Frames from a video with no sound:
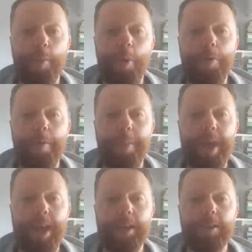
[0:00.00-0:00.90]
What with it
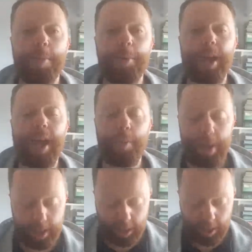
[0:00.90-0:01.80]
being a double game
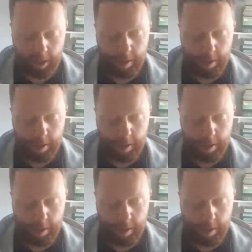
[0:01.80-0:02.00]
week